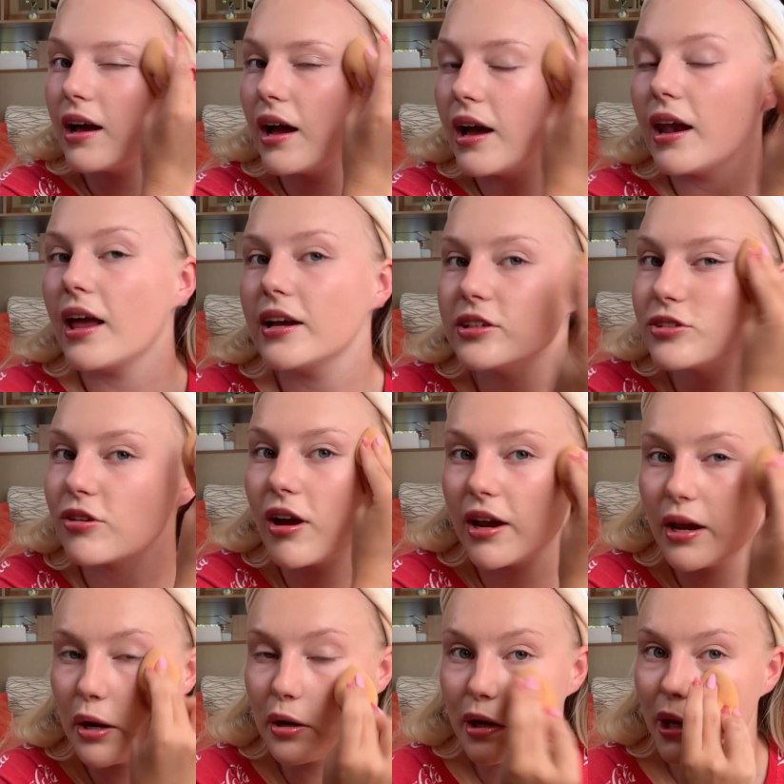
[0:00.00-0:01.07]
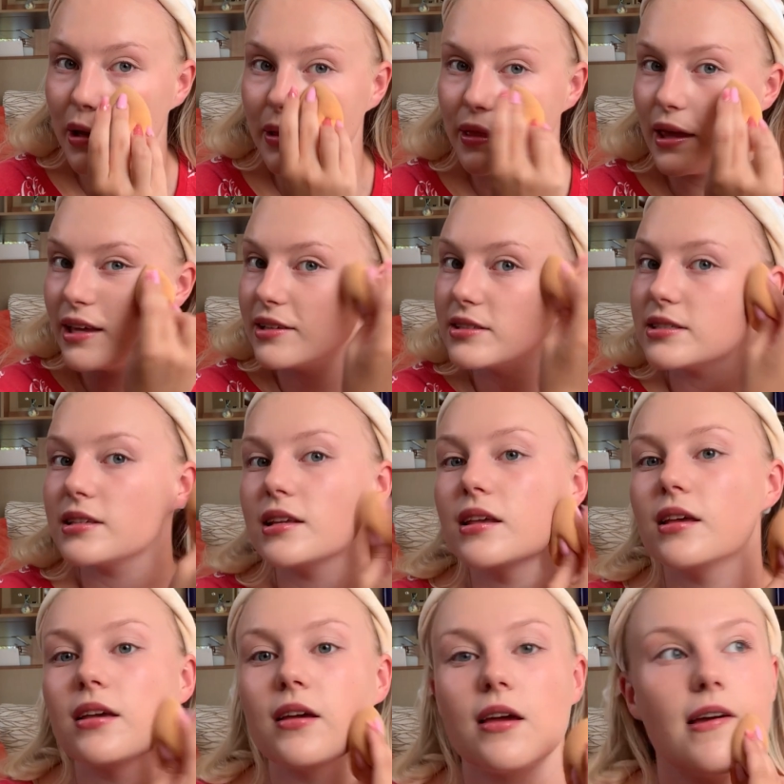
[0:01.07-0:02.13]
I like try and do things
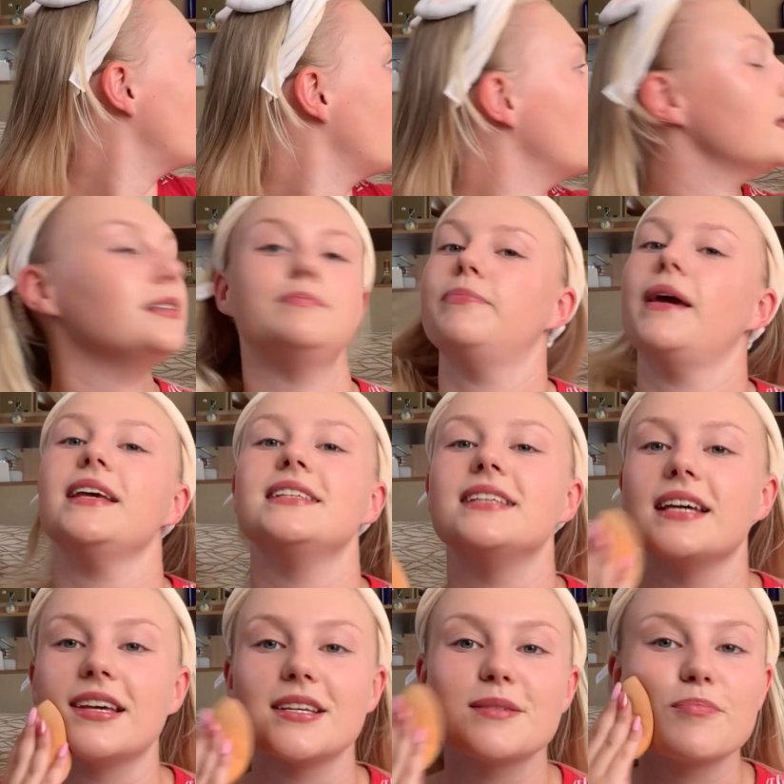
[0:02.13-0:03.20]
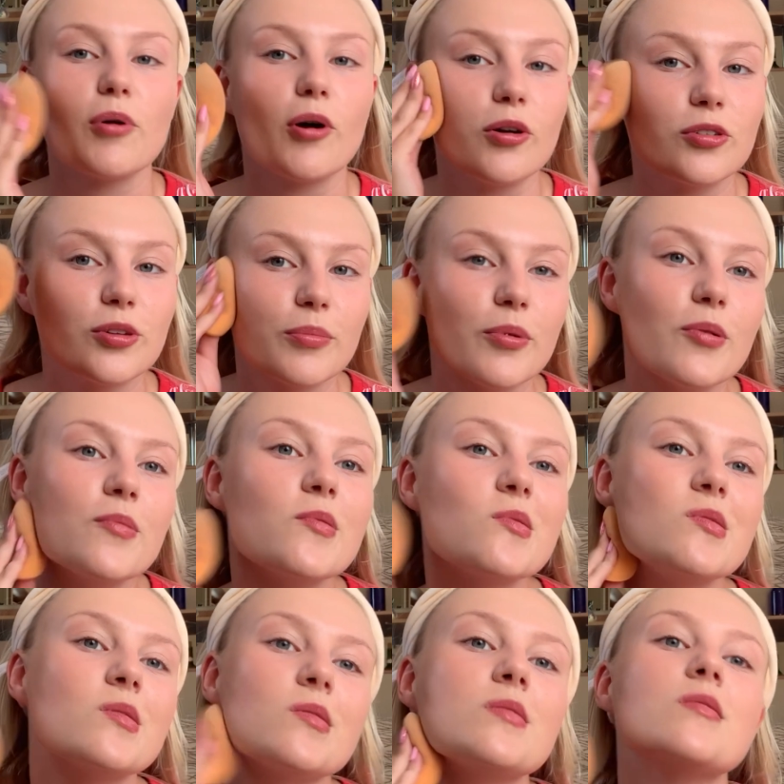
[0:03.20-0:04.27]
as basic as possible.
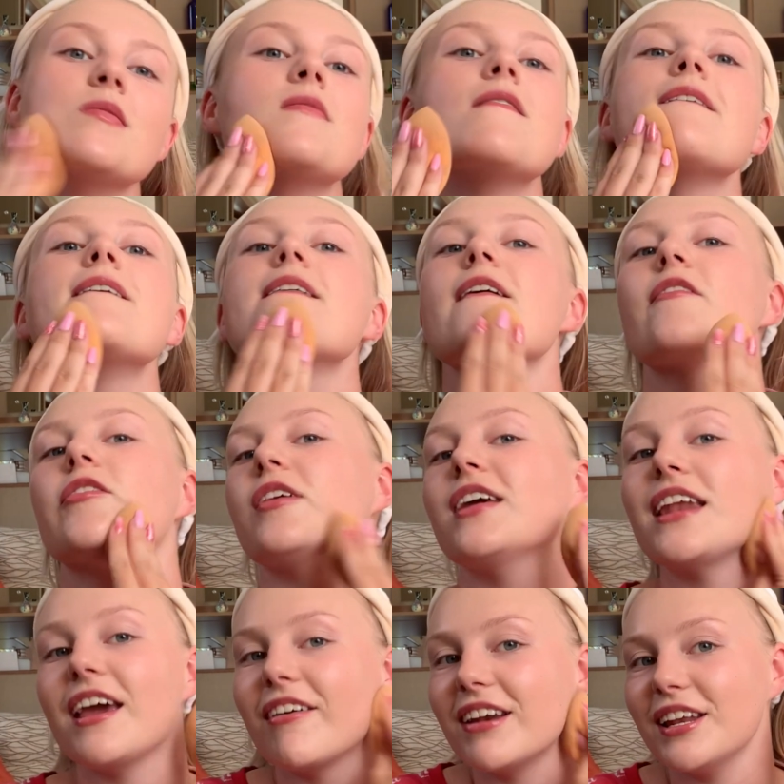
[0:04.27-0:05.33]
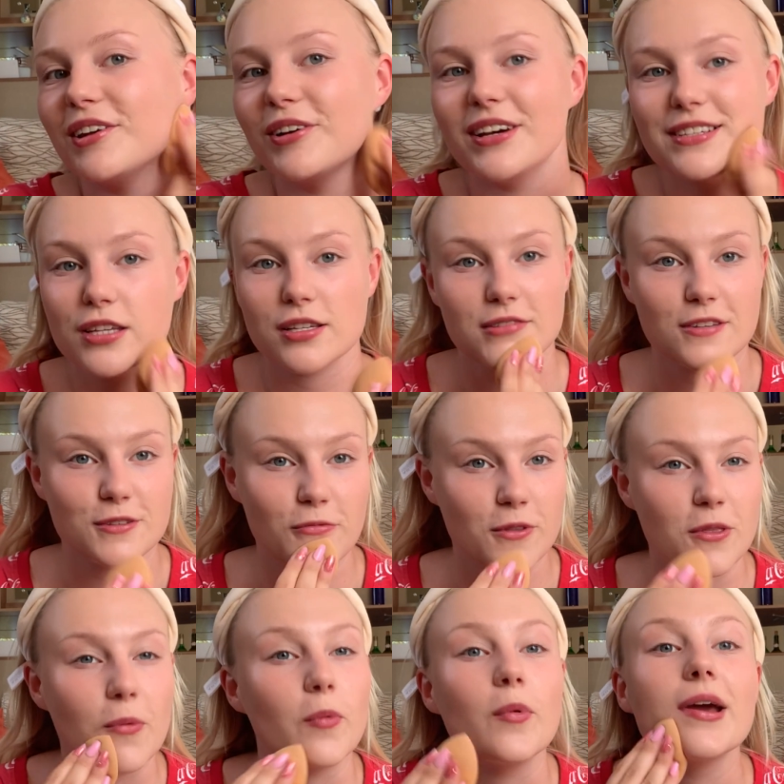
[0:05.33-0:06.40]
If you can hear any noise, that's because all
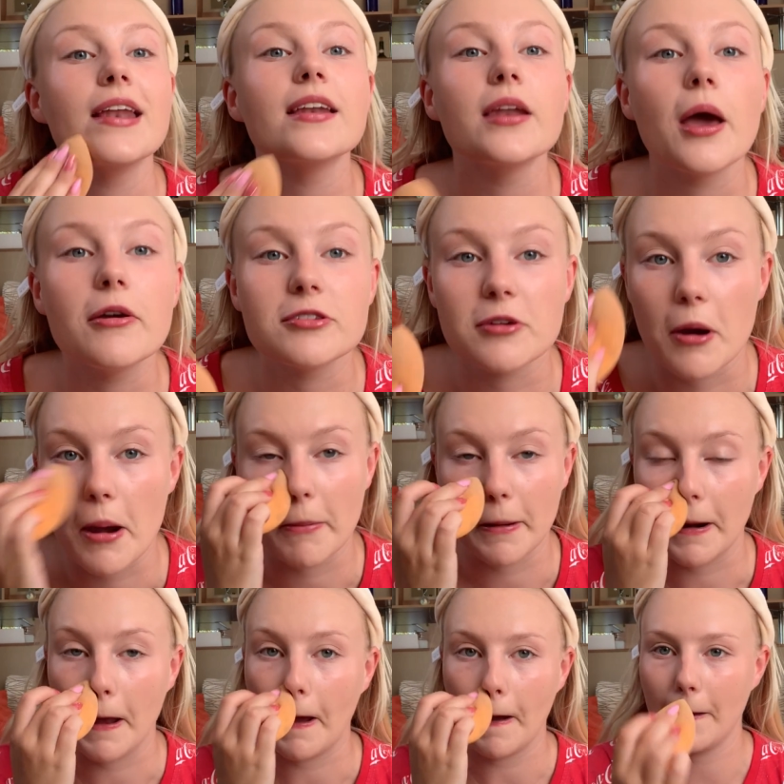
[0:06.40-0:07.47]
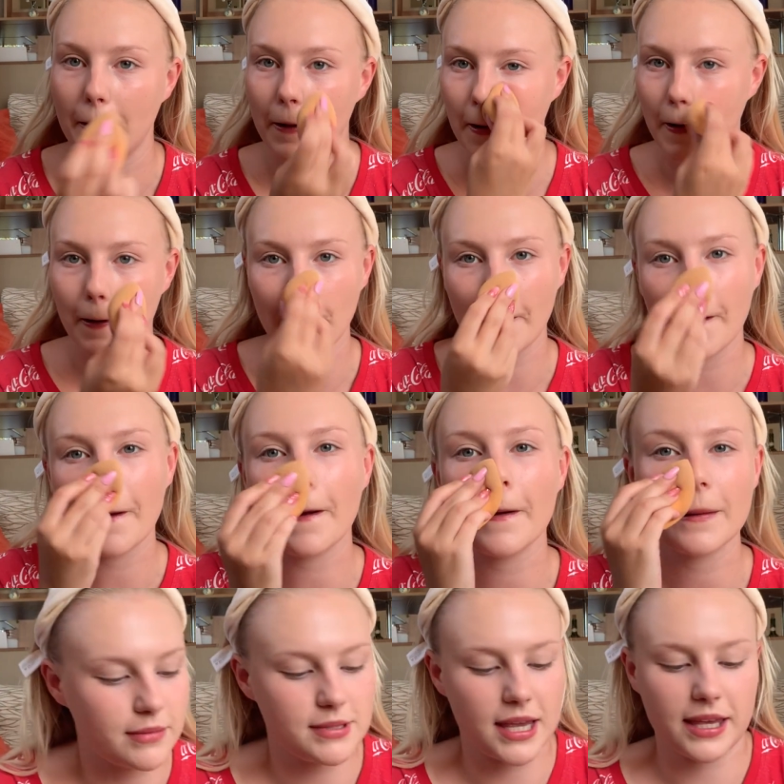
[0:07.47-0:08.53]
the windows are open.
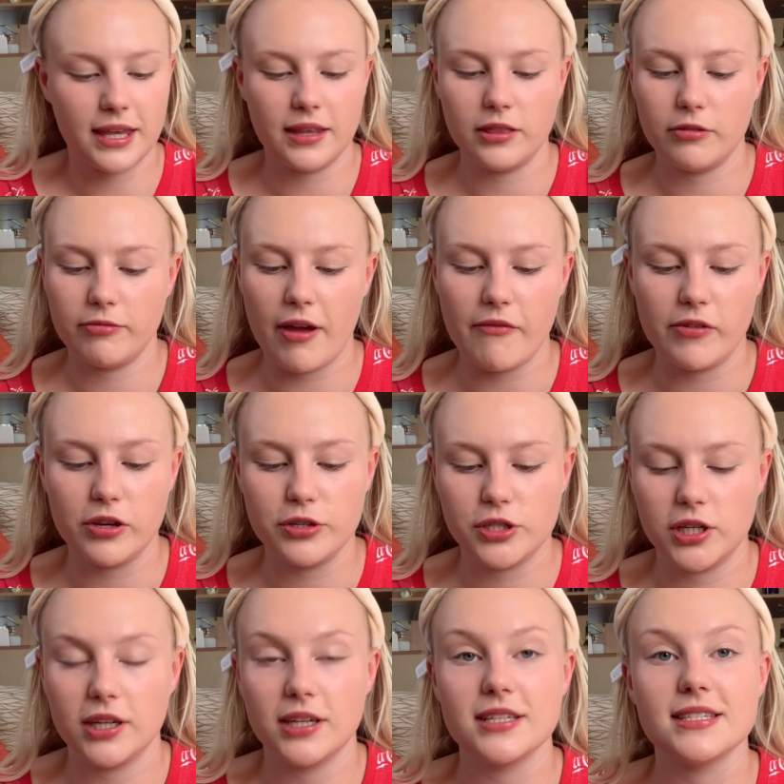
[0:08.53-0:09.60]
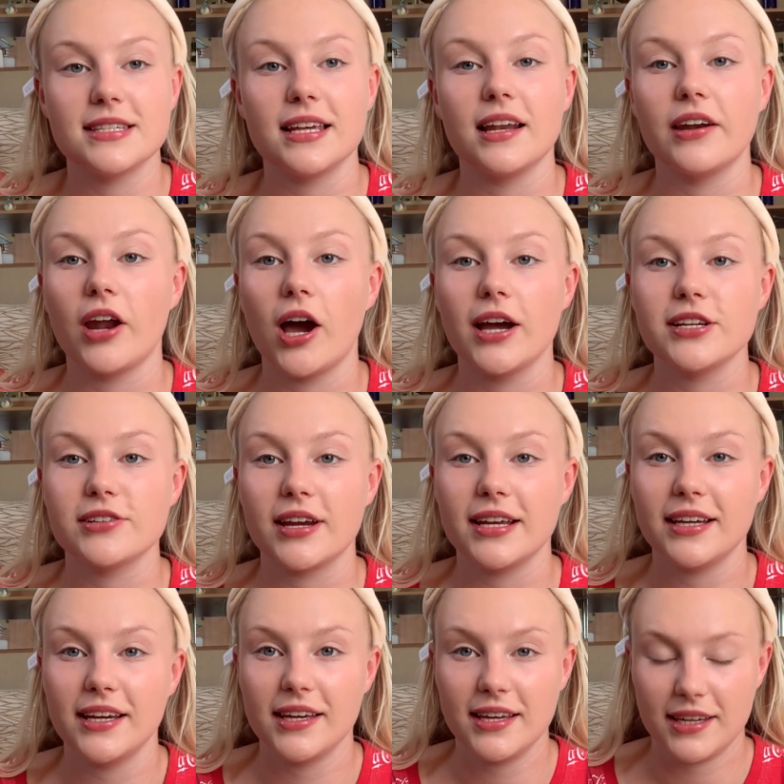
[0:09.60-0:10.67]
I'm taking the Revolution Conceal and Hydrate
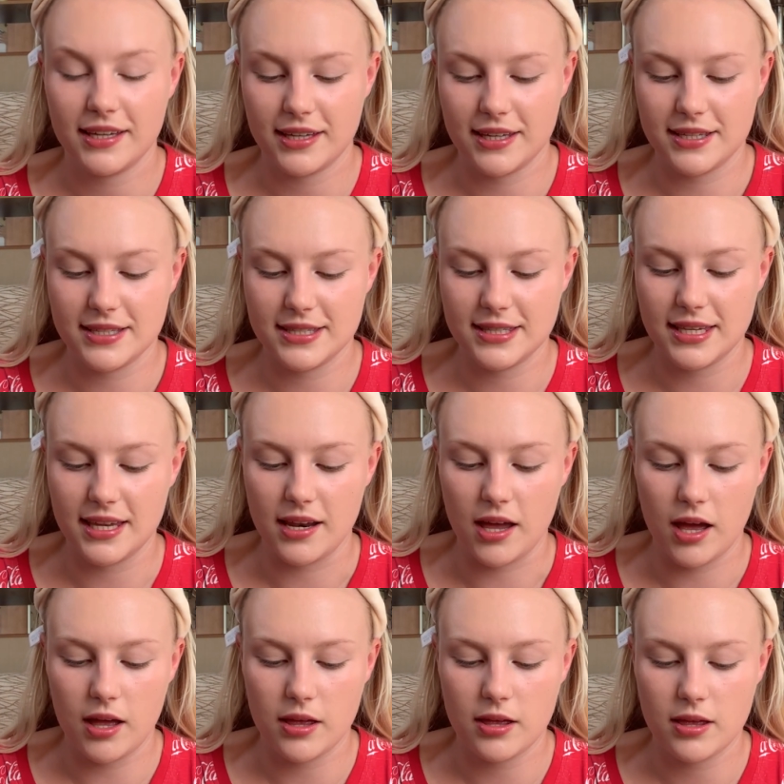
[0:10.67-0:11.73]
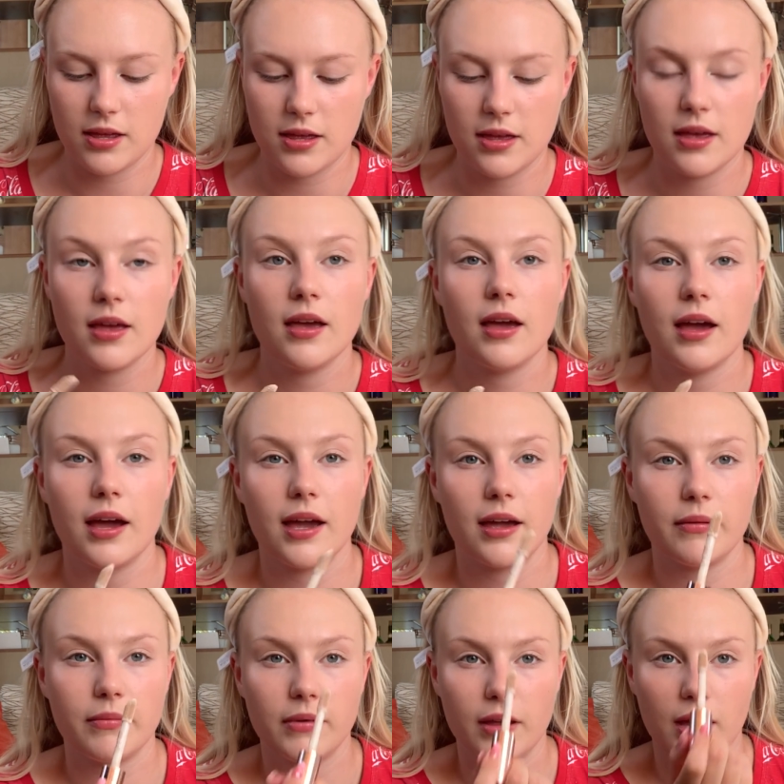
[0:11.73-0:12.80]
Concealer,
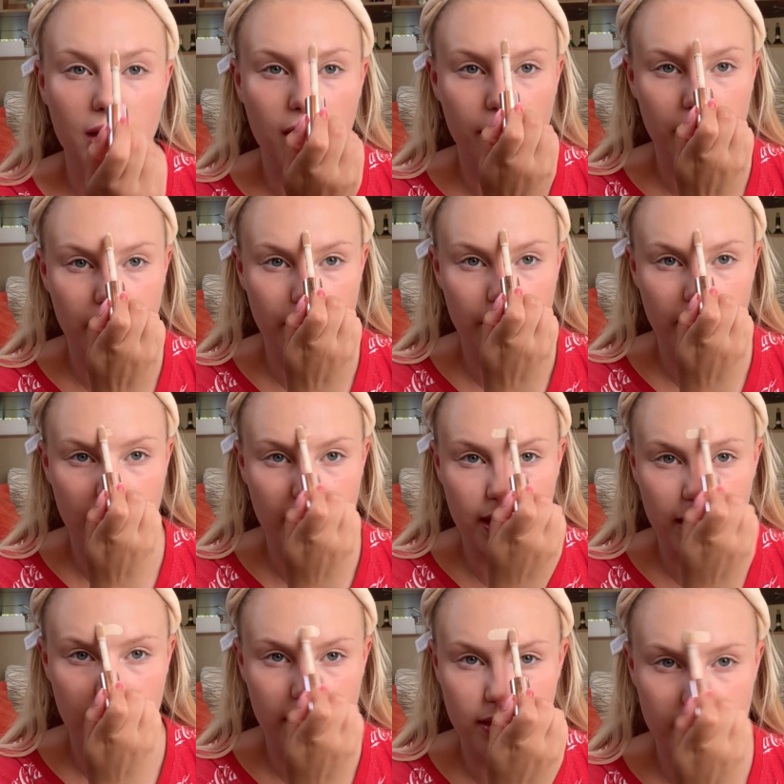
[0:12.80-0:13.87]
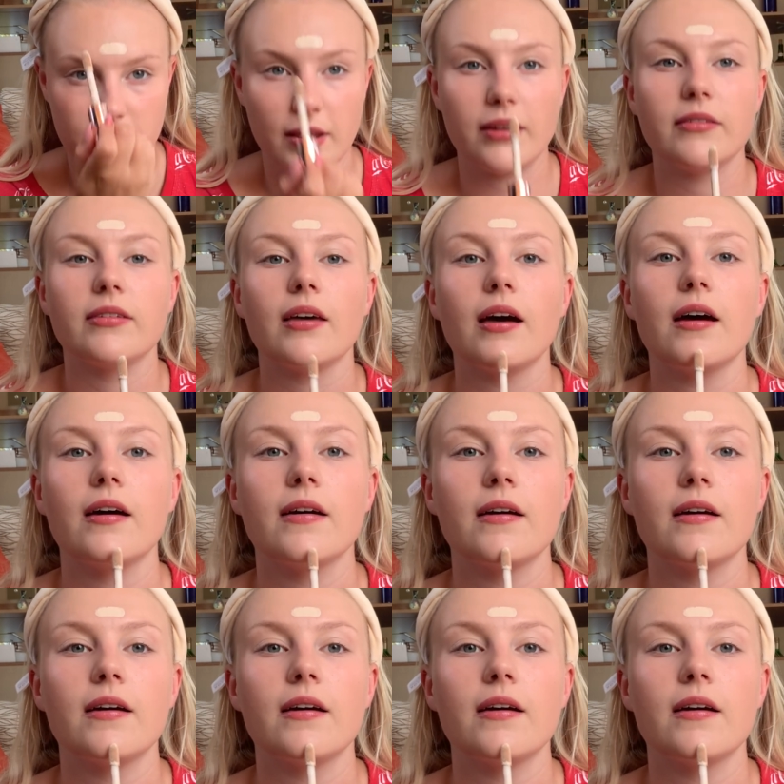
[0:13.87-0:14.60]
and I'm going to put that in the centre